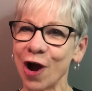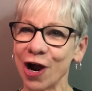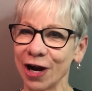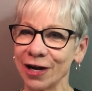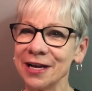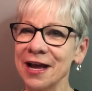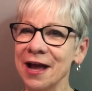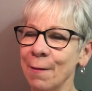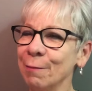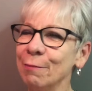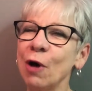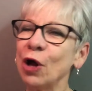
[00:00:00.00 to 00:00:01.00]
are
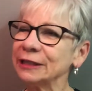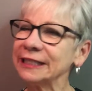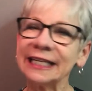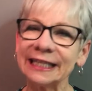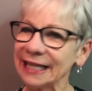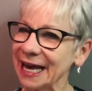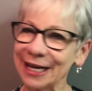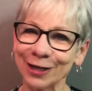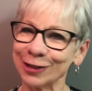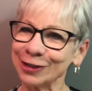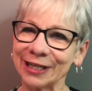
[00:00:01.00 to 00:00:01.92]
multi-layered.